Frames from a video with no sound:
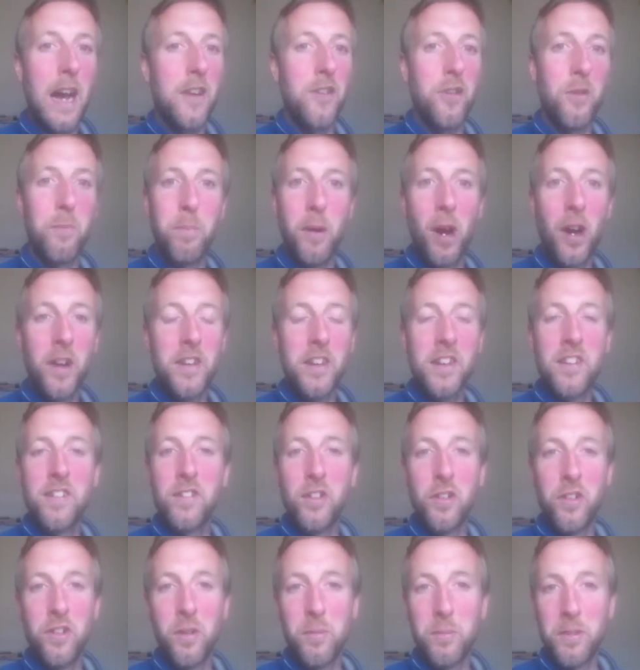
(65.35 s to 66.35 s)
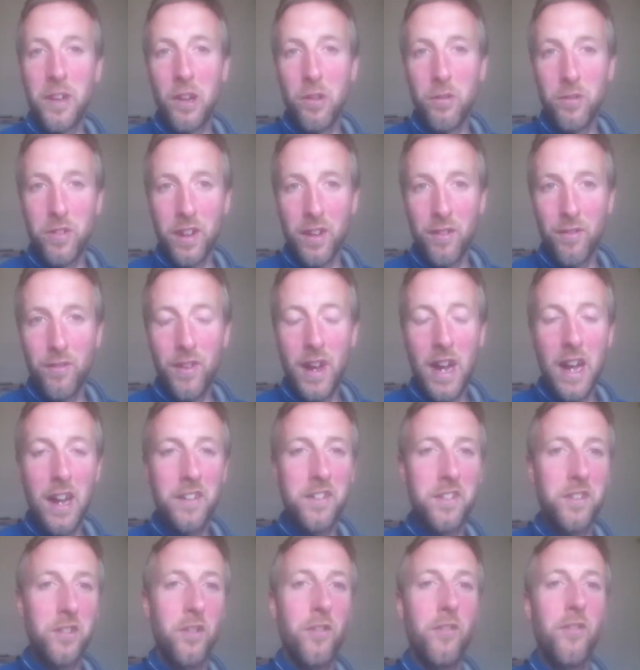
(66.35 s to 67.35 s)
Your body, so in terms of losing
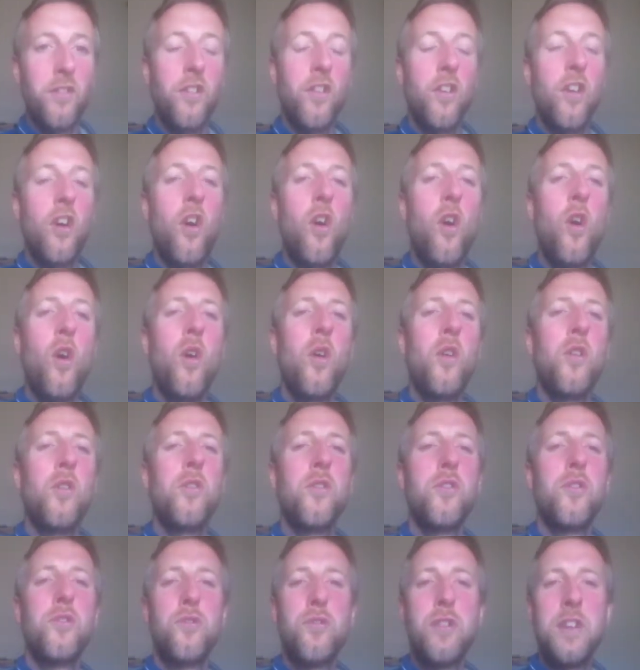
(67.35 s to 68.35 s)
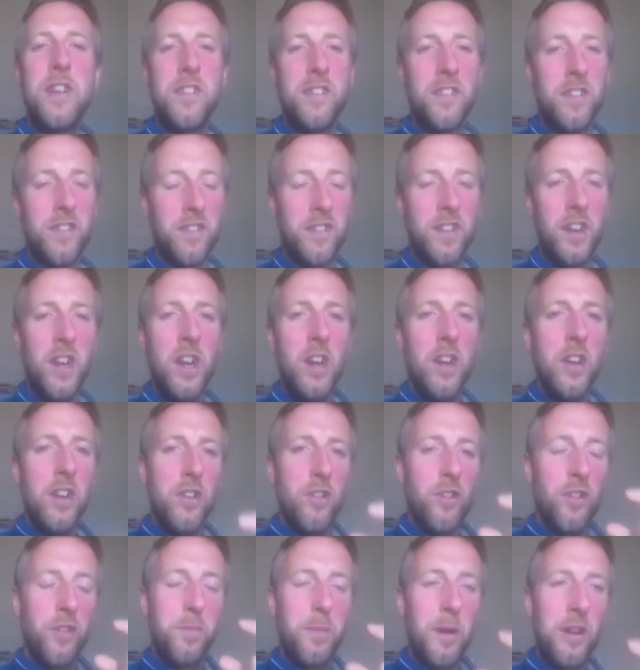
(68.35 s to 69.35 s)
fat. So for all those reasons,
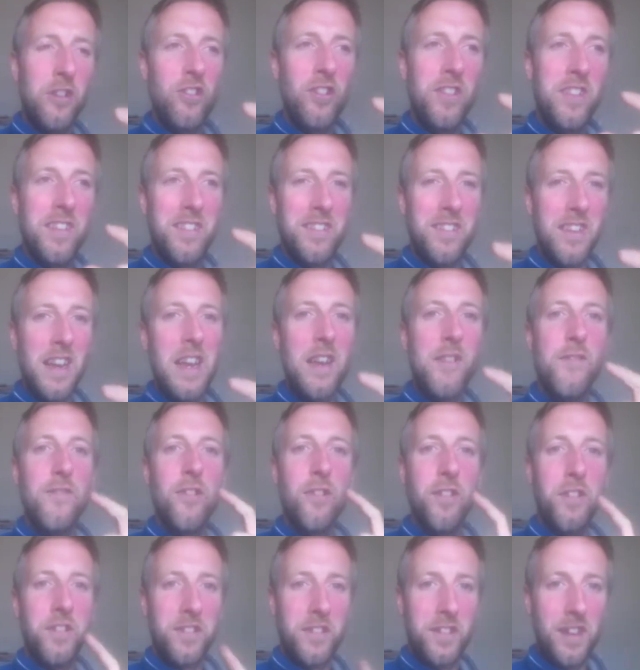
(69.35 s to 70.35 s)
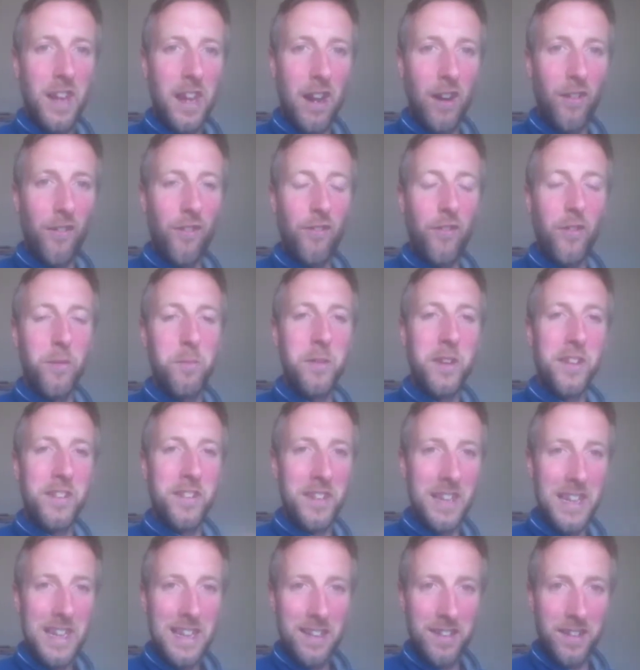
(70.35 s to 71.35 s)
you know, especially to save yourself from
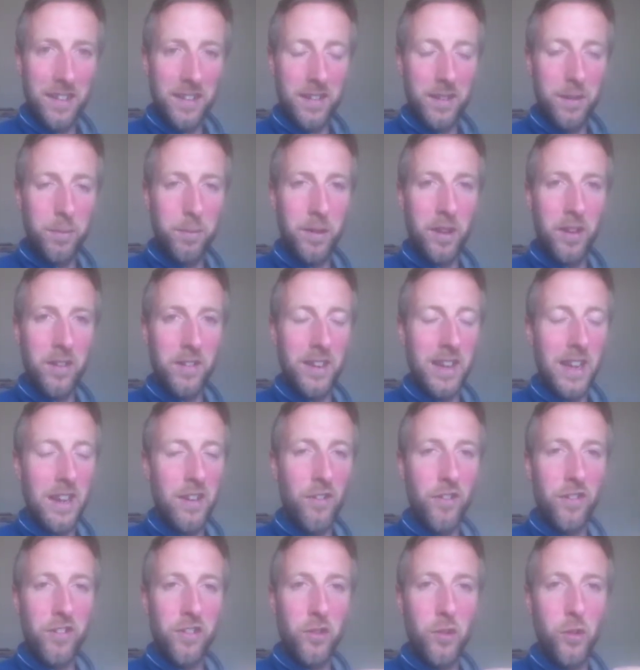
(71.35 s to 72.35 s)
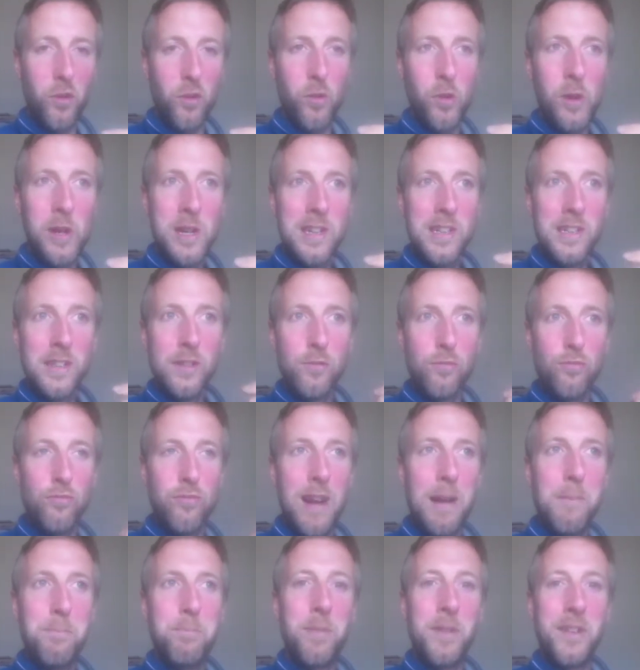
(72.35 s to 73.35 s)
diseases, because again, they're so
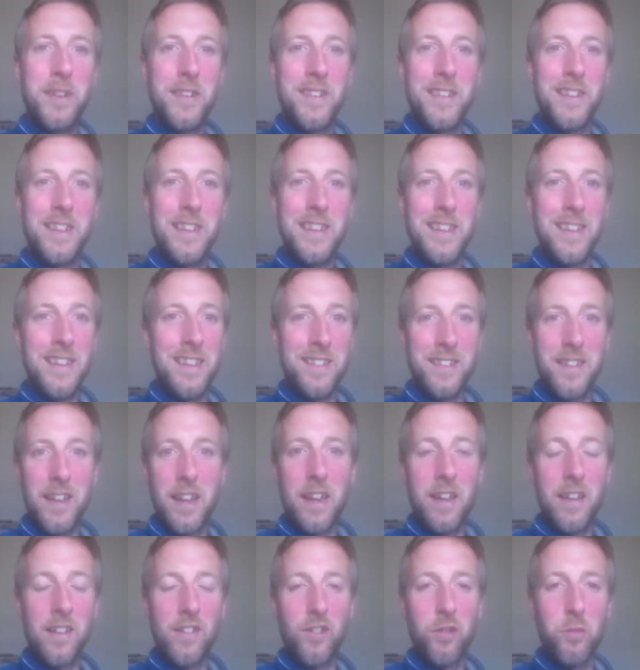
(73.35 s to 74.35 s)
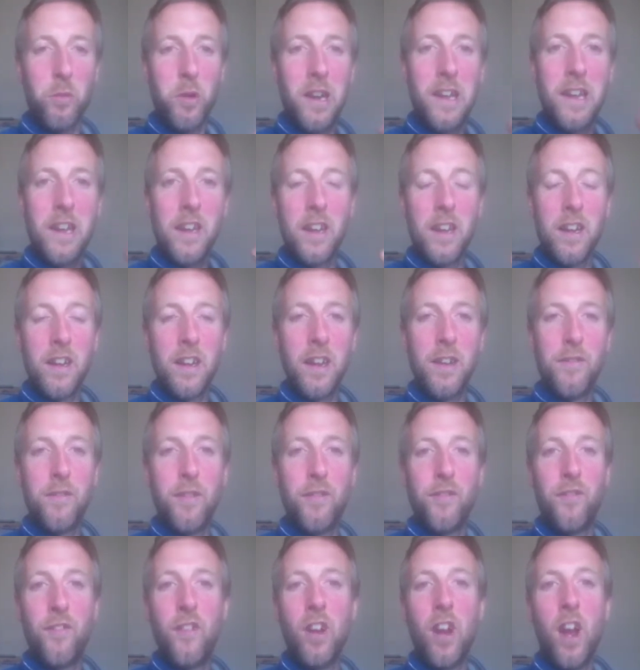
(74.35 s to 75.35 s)
rampant in these days. You want to
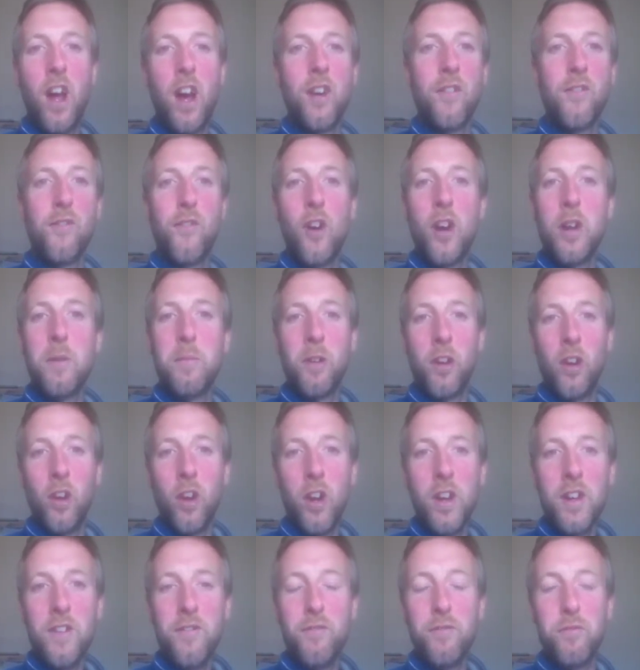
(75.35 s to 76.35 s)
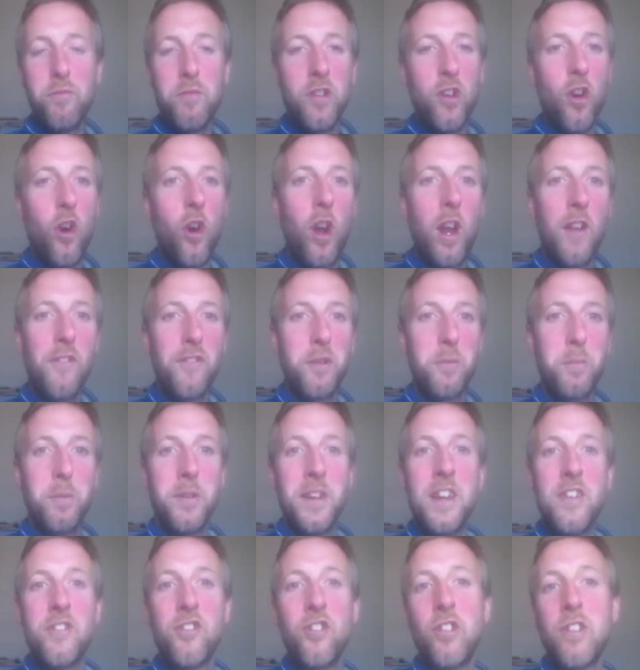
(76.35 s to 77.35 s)
live a long, vibrant life. We all have the
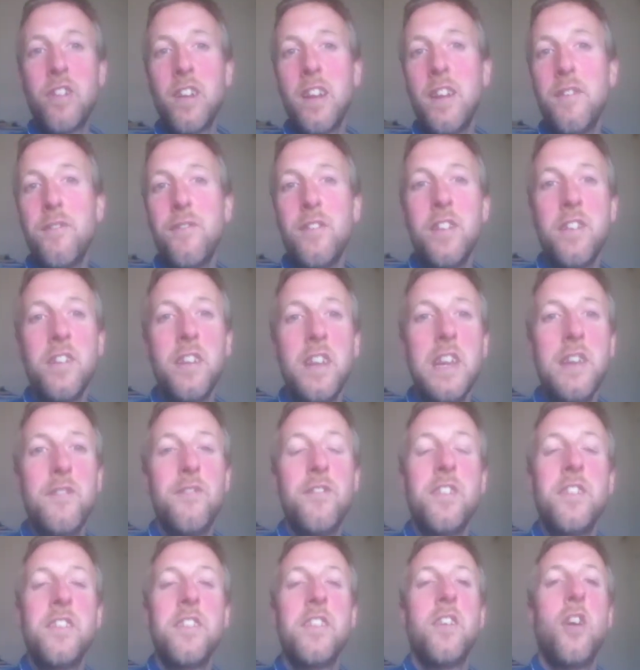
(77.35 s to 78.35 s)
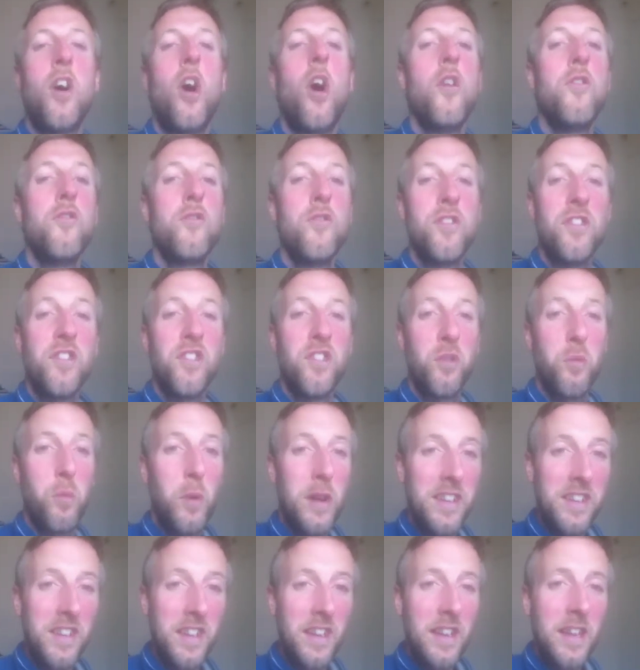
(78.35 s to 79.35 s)
potential to live in even to
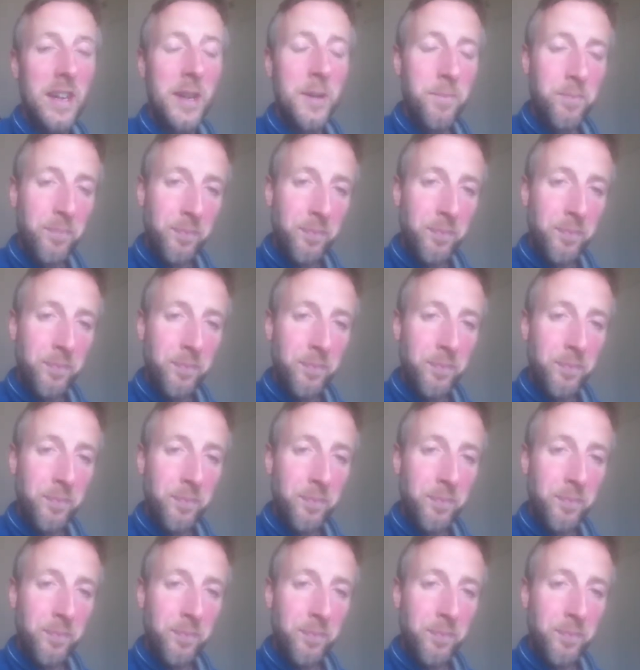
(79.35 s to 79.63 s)
120.